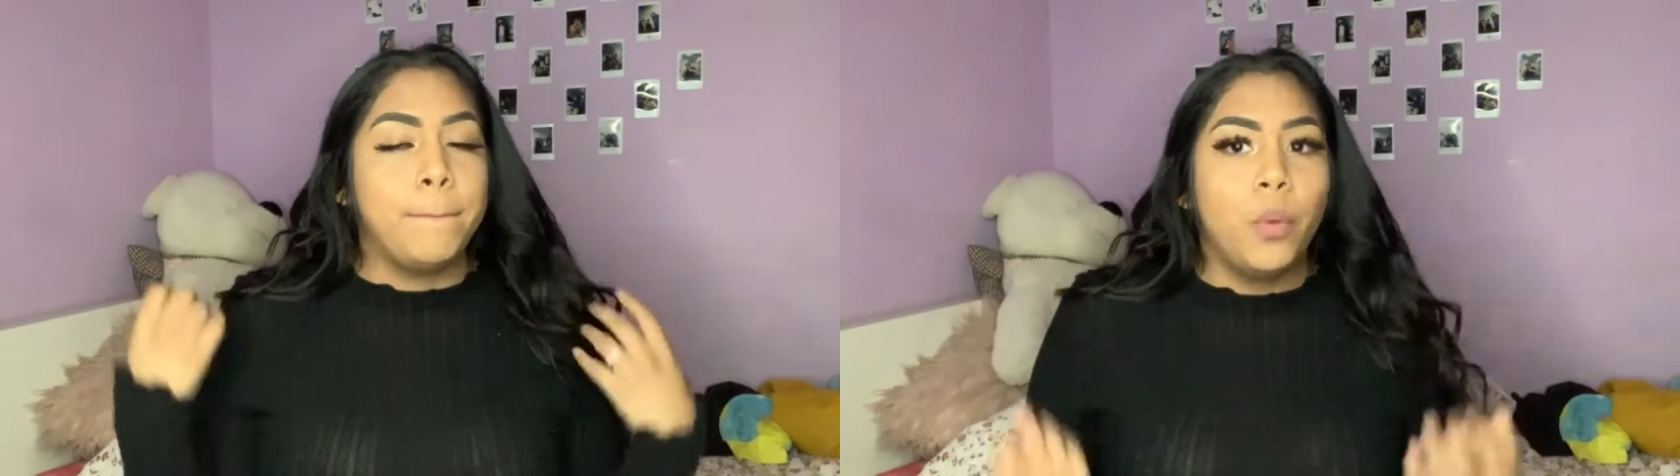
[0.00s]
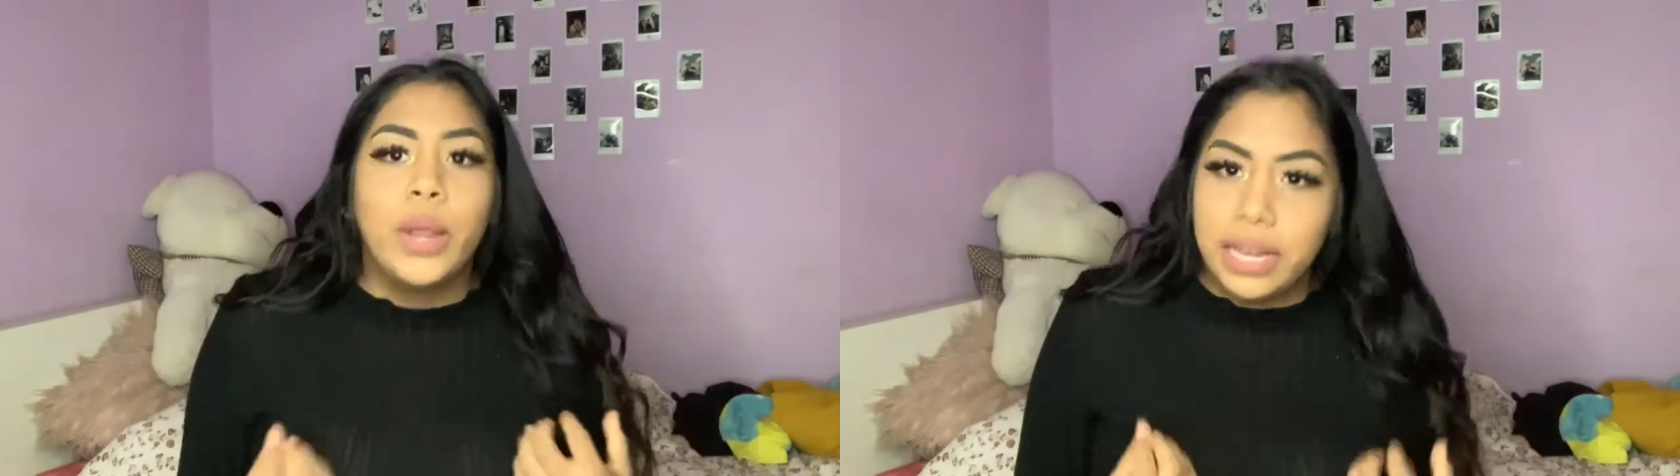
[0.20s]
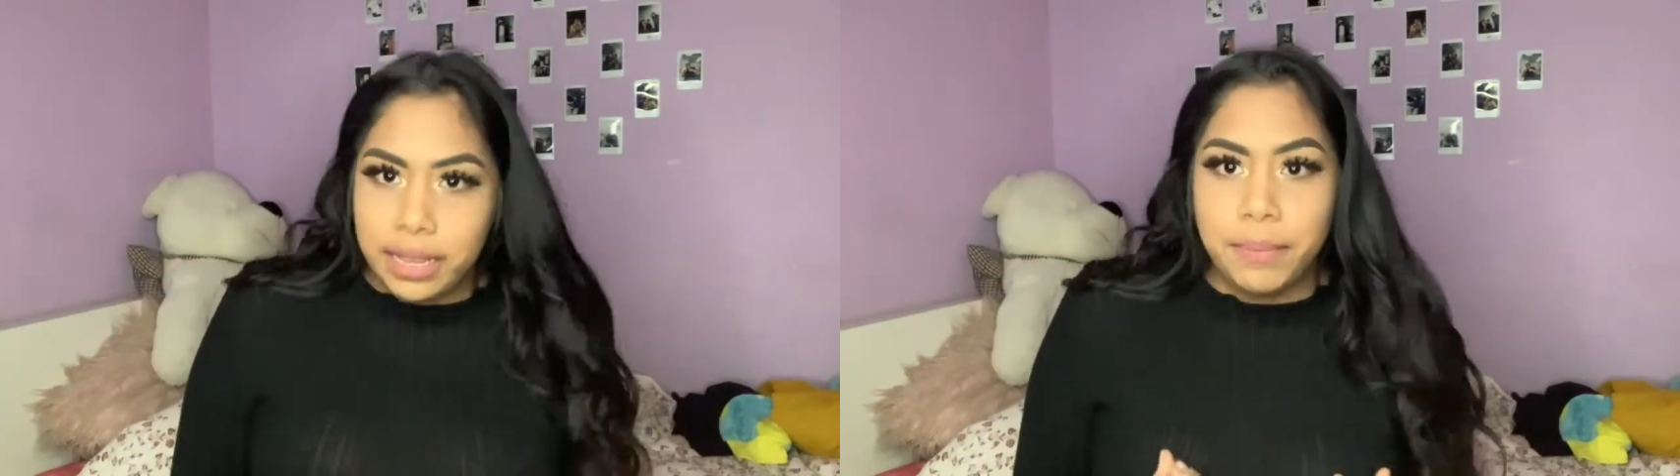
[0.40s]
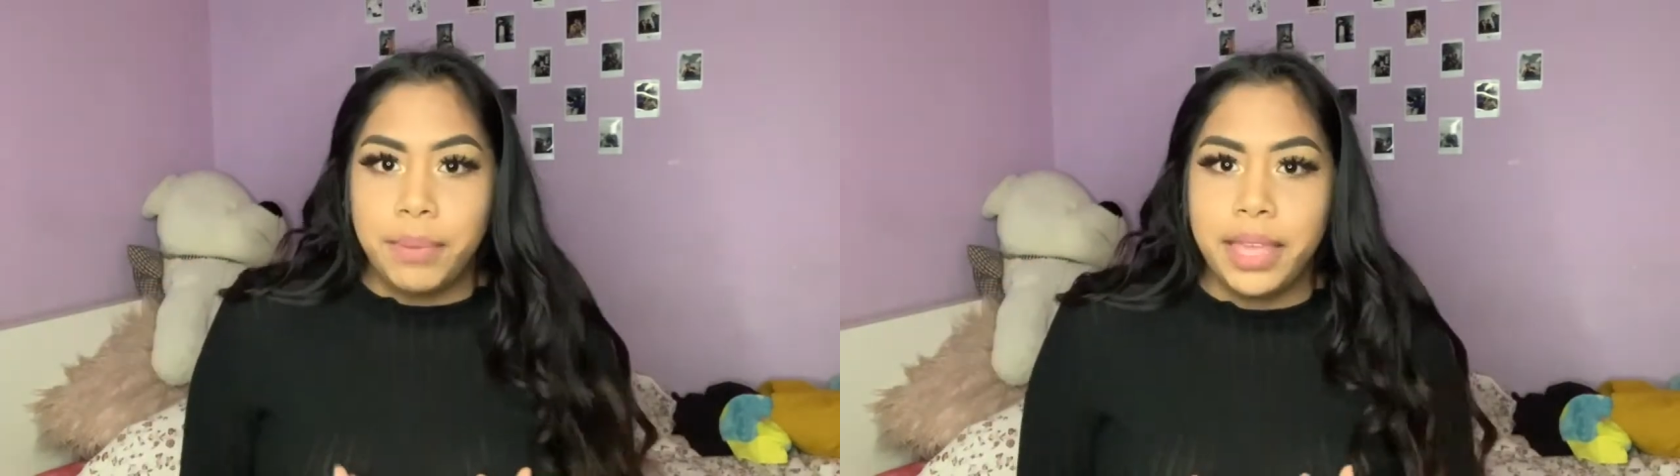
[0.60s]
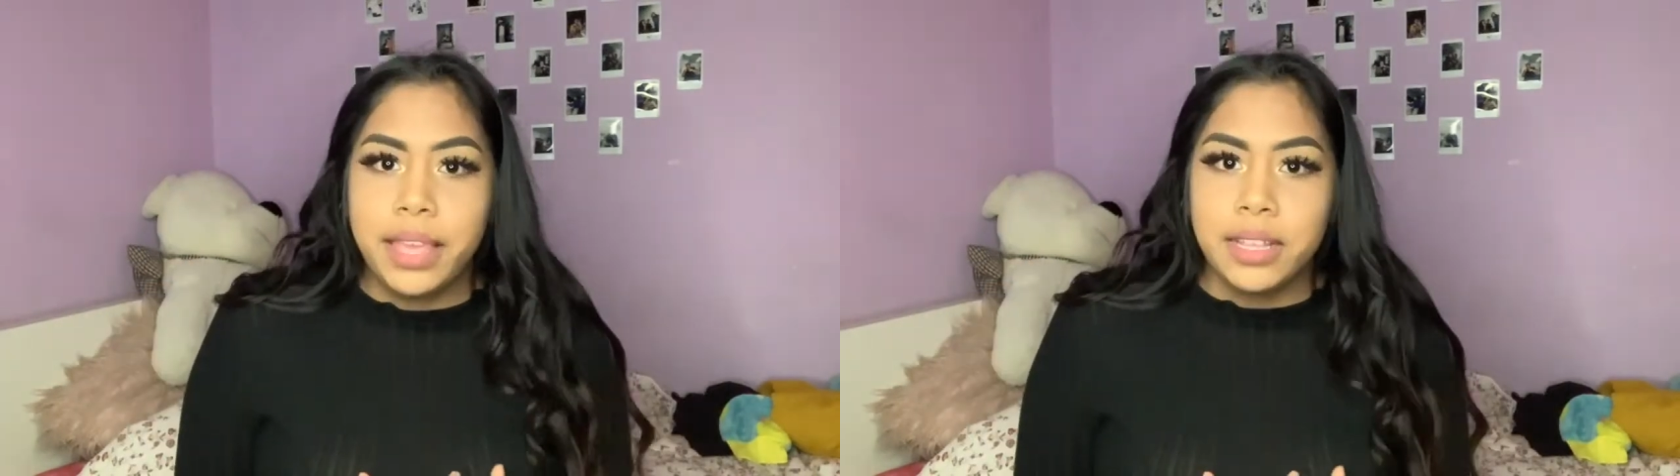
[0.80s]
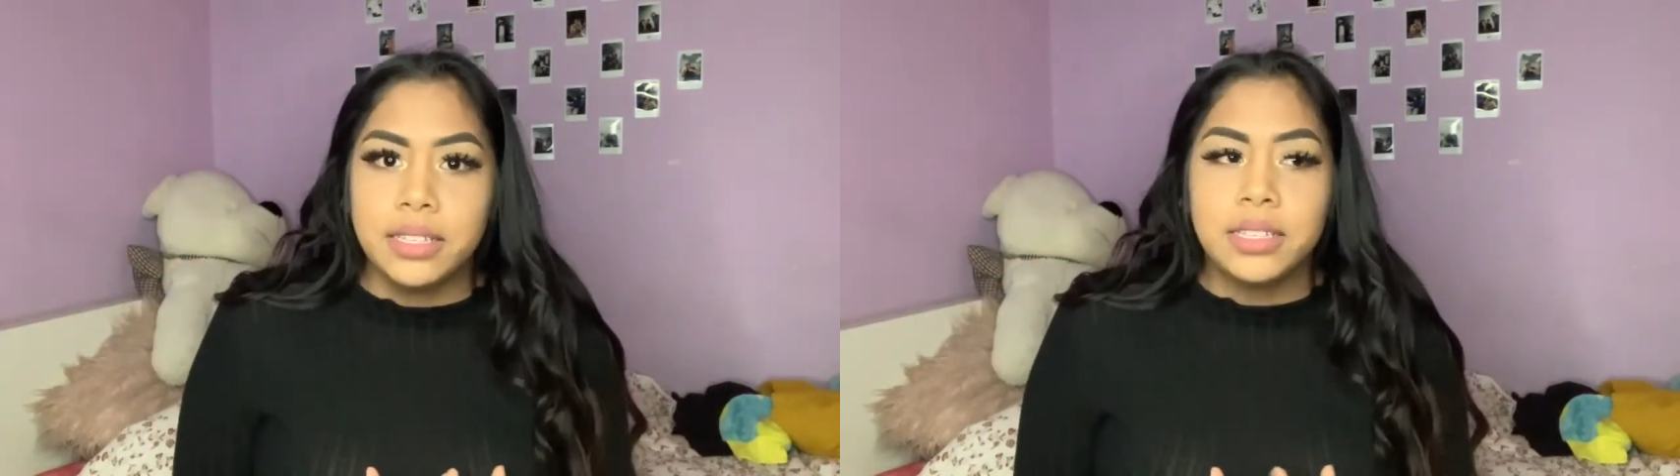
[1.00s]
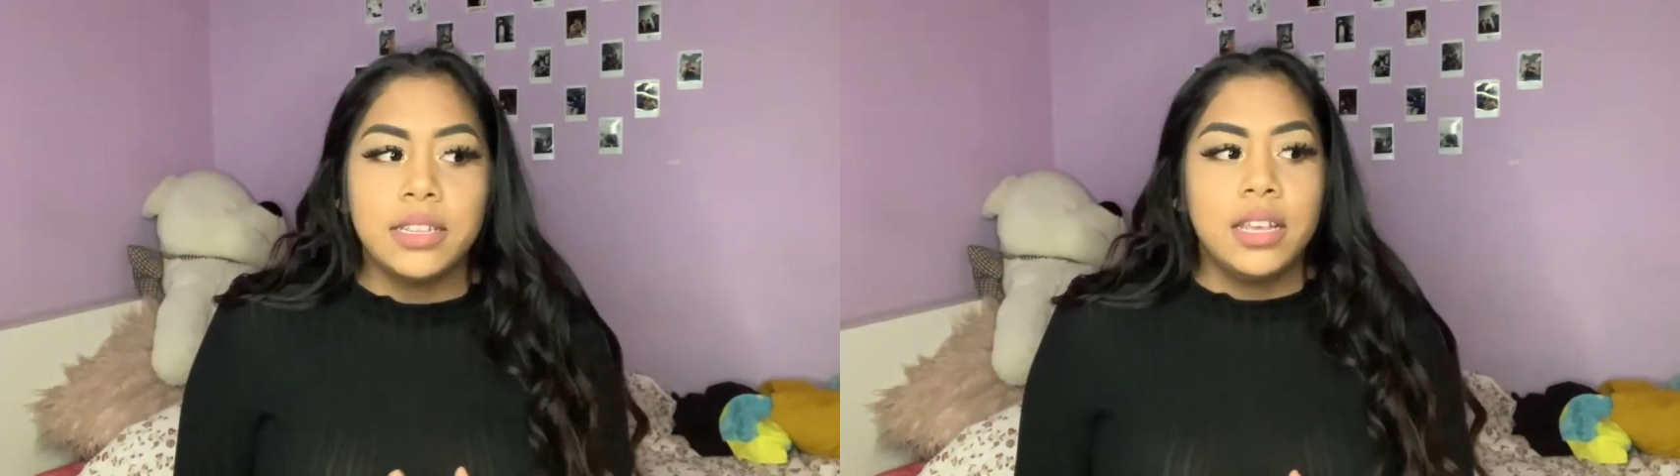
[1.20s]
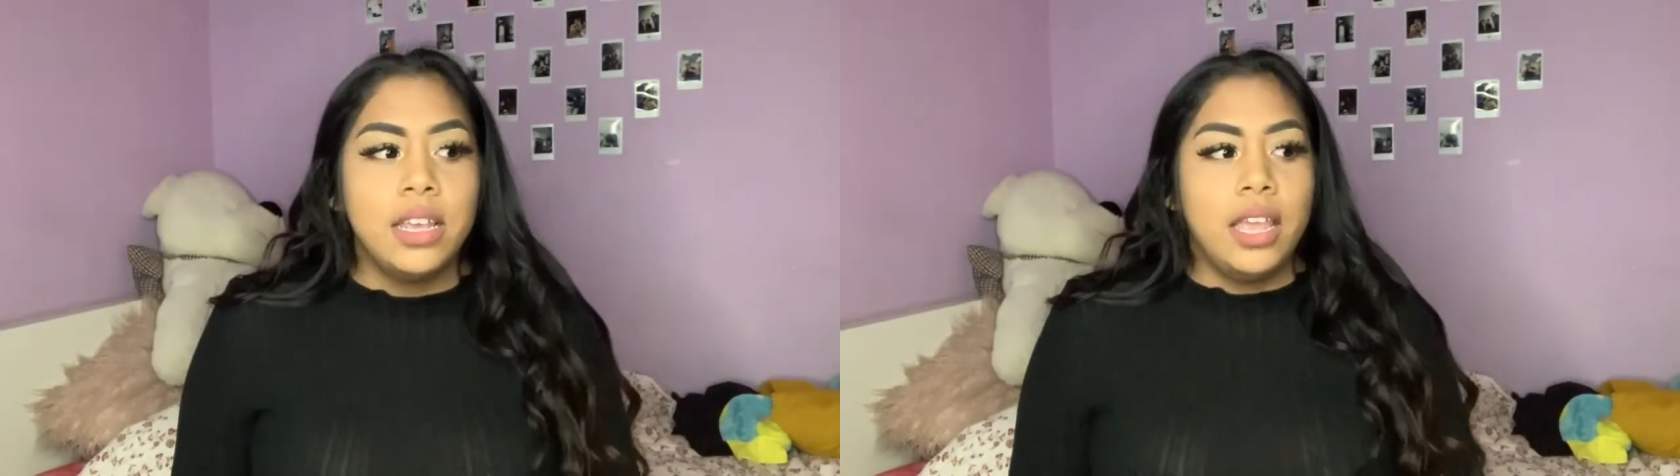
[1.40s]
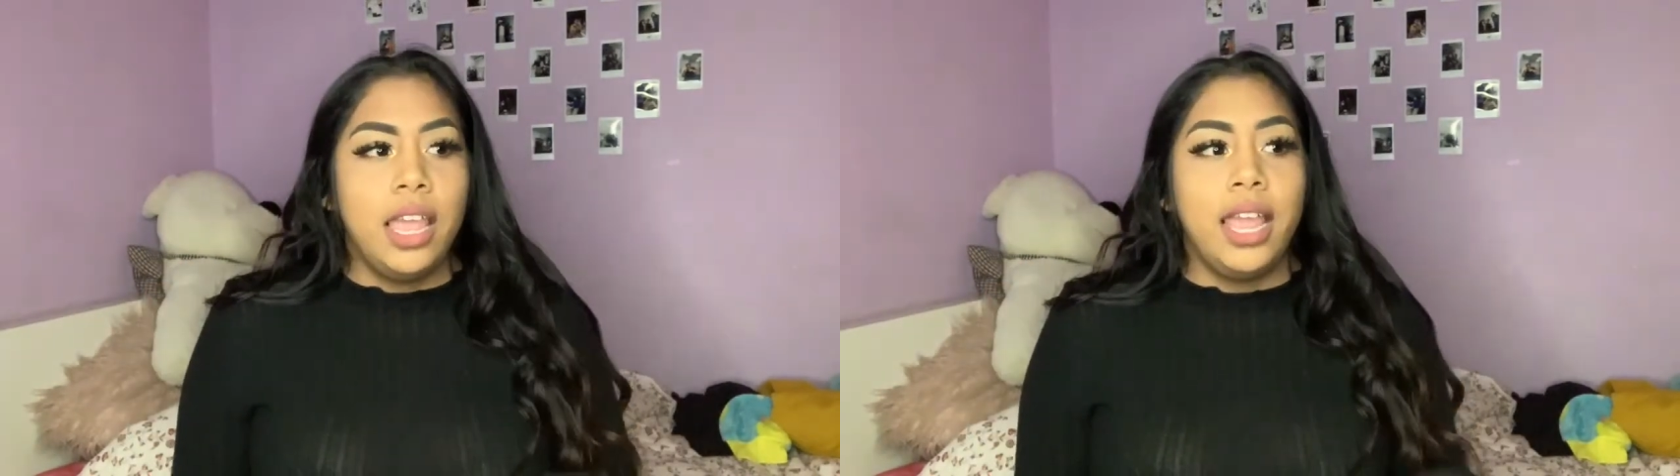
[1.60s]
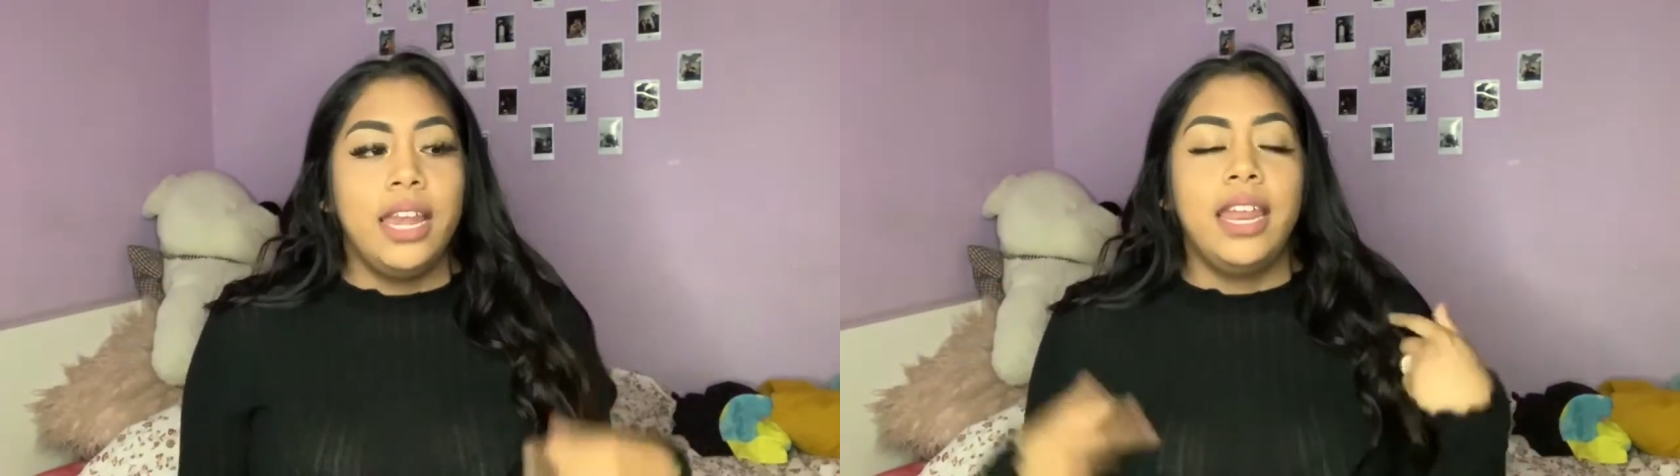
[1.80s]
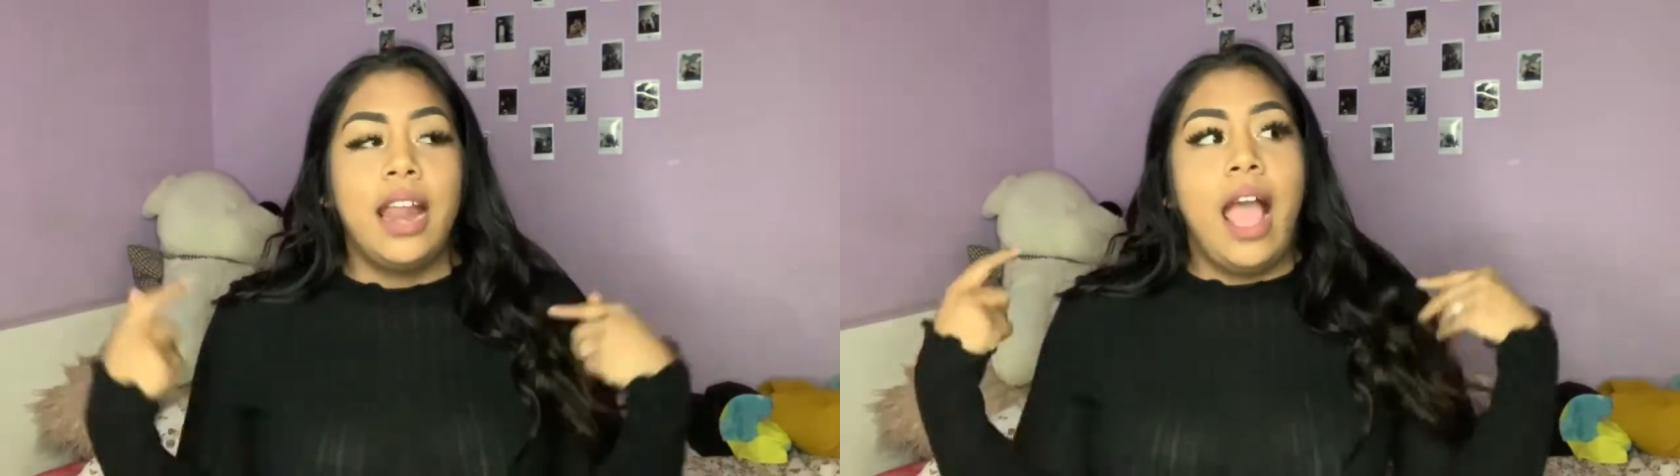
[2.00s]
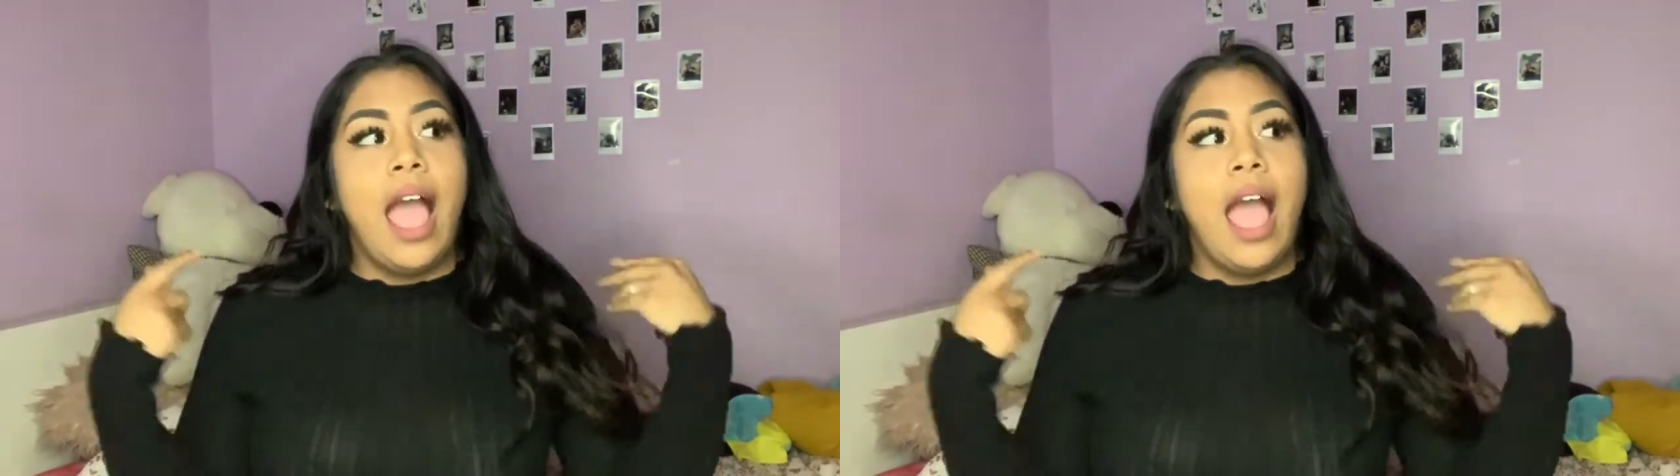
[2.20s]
boiling pissed. And then